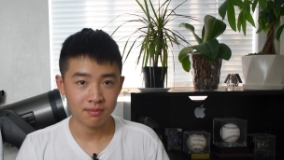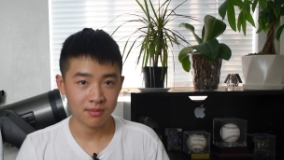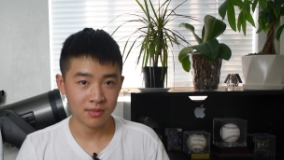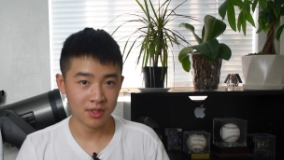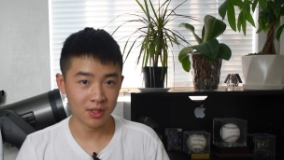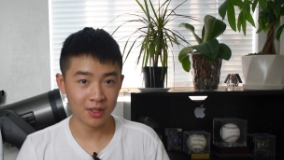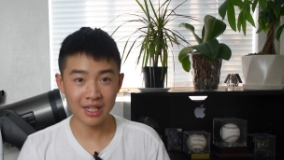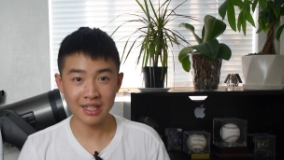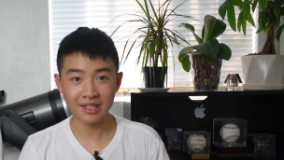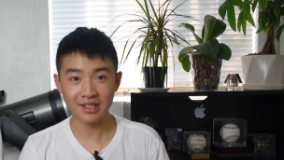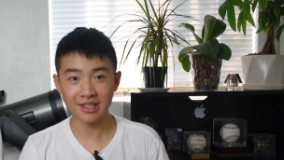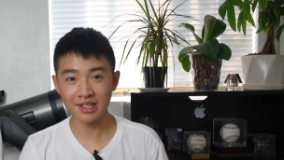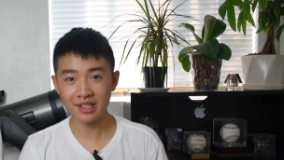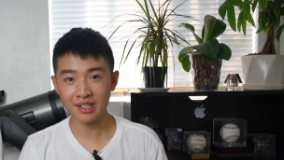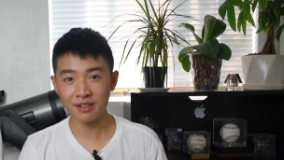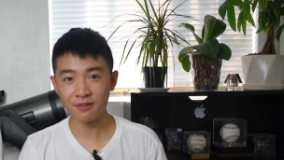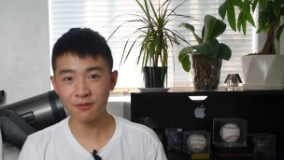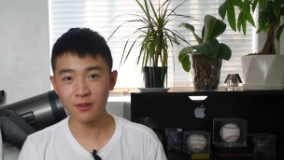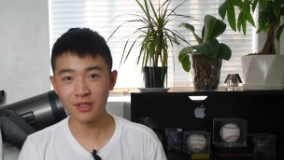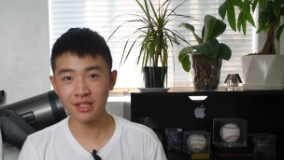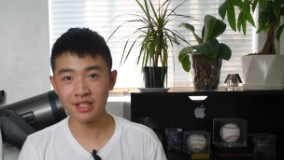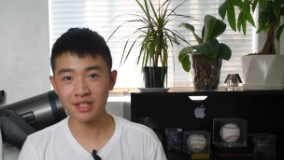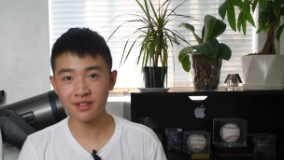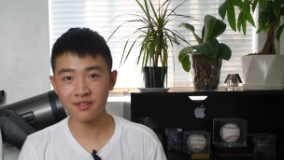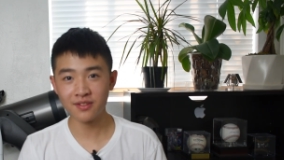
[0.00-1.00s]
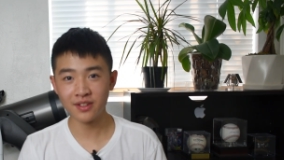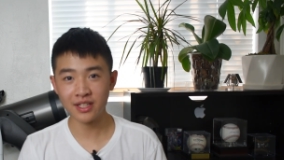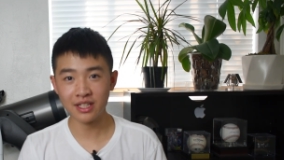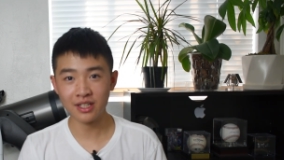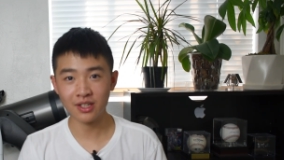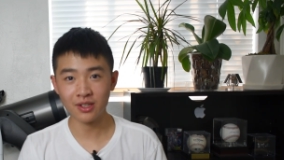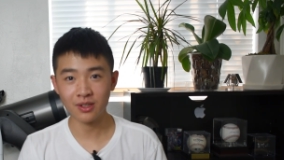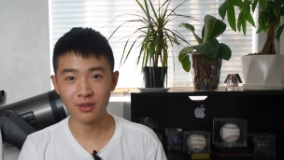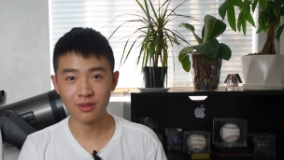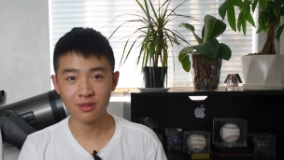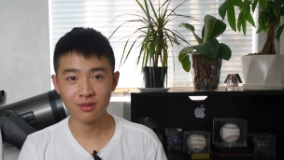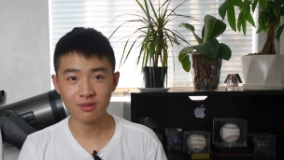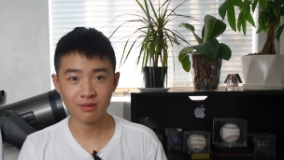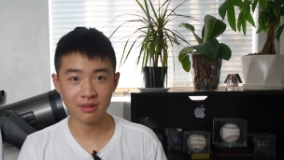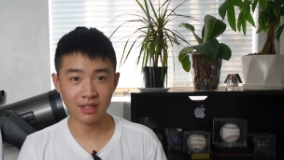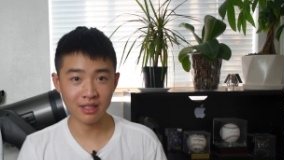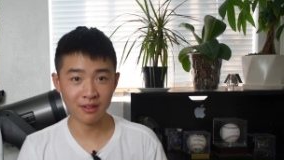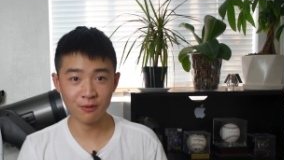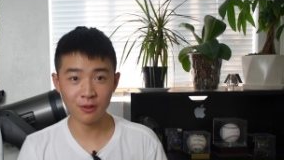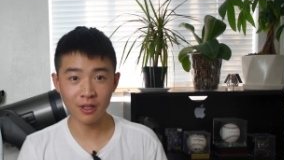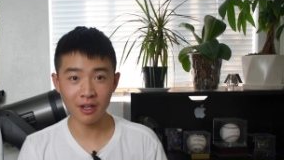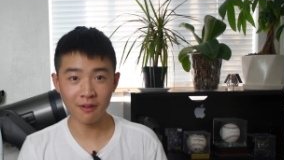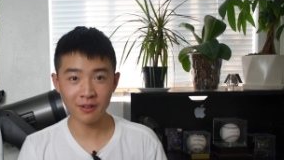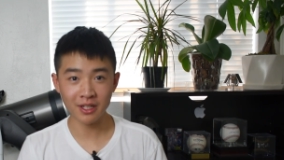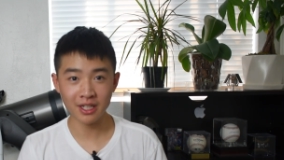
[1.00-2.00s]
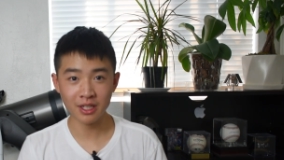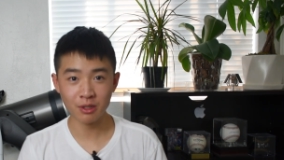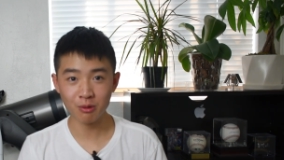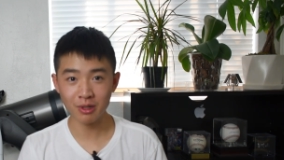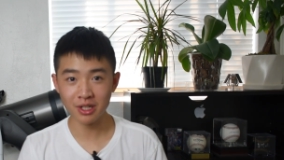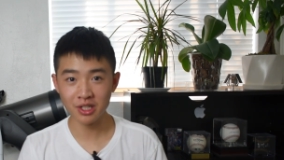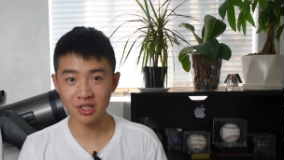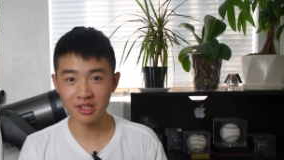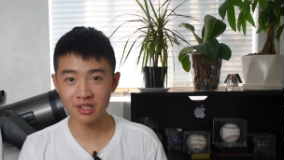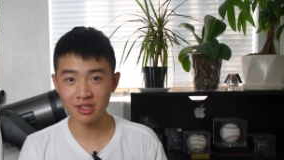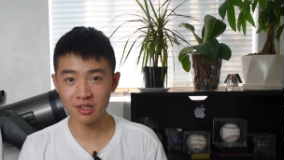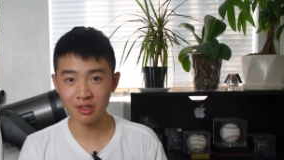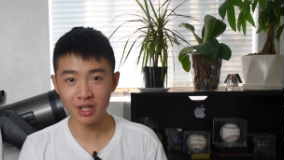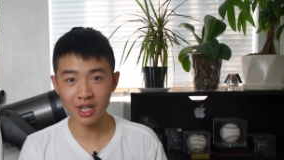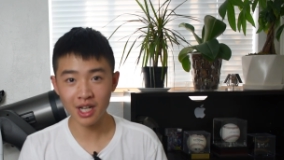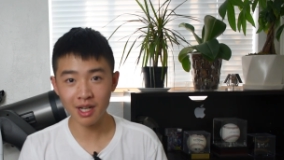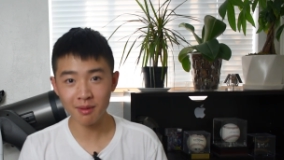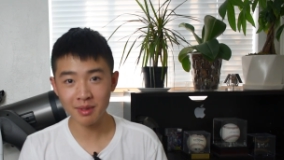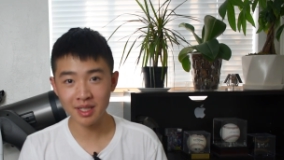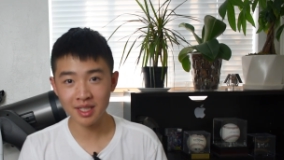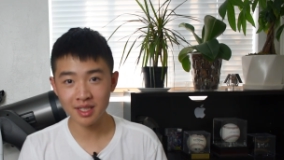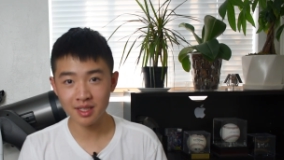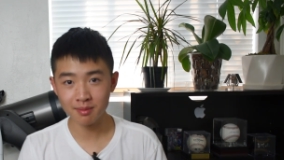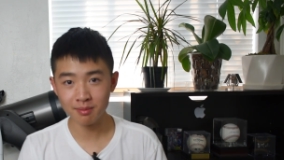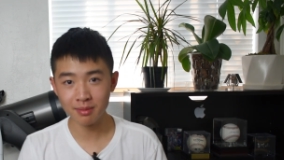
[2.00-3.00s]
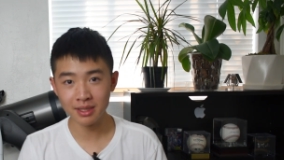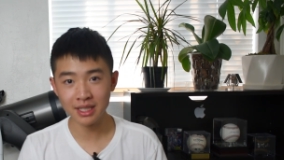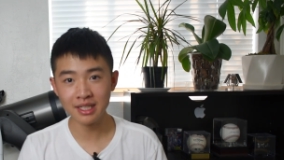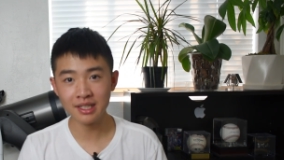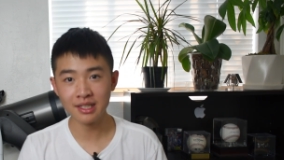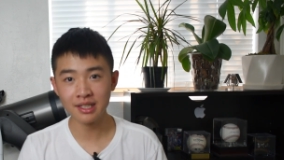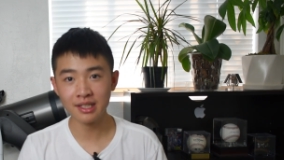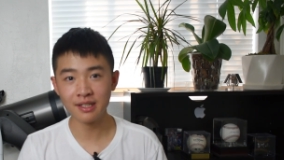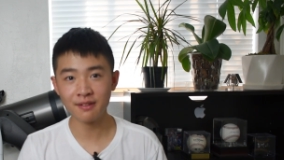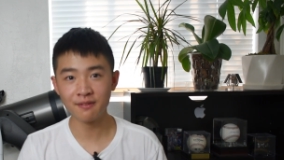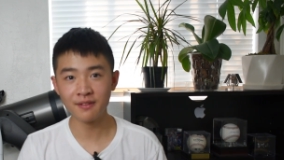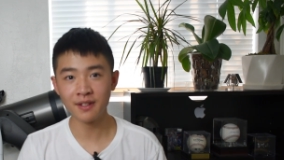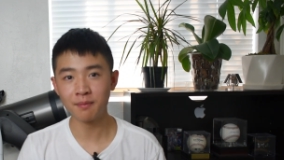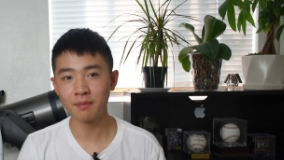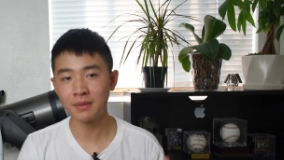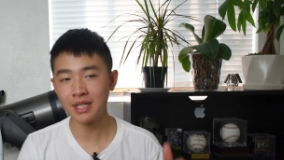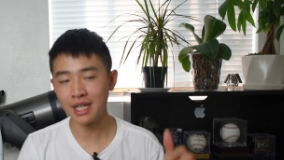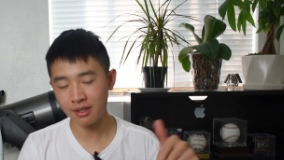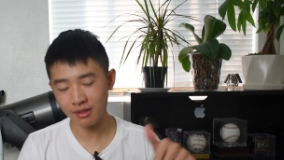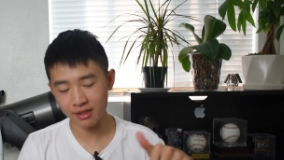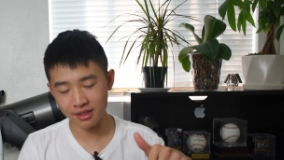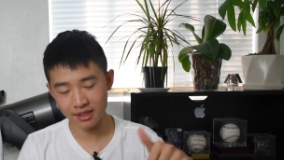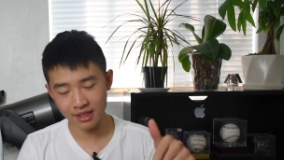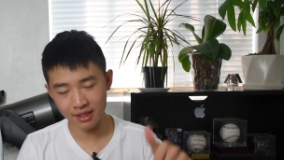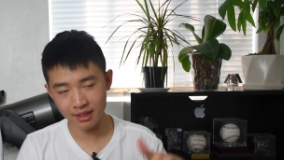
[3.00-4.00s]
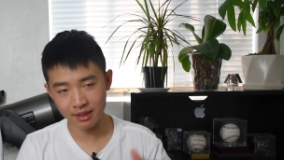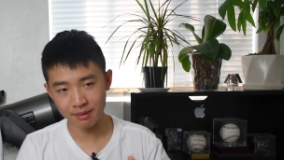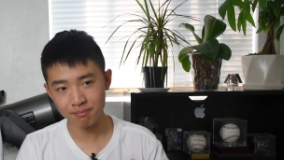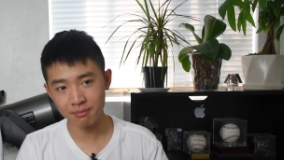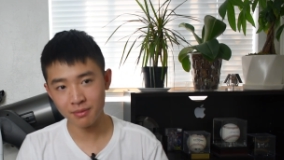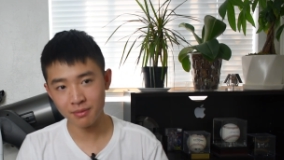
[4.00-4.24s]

So that does it for this video. If you have any questions or comments, please leave them down in the